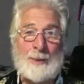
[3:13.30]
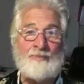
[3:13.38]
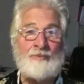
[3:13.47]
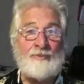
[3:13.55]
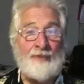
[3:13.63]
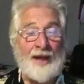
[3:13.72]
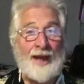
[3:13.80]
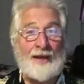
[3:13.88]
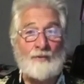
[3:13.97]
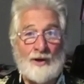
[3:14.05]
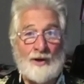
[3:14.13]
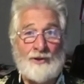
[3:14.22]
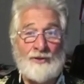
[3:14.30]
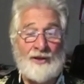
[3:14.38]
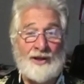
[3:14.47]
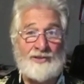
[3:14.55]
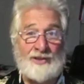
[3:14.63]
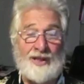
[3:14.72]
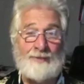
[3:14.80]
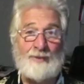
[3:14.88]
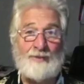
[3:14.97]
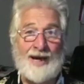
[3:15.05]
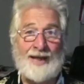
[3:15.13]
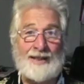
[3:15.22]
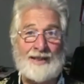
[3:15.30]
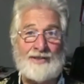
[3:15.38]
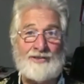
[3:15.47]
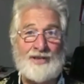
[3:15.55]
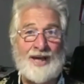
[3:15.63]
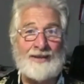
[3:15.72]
And one of the things to keep in mind is that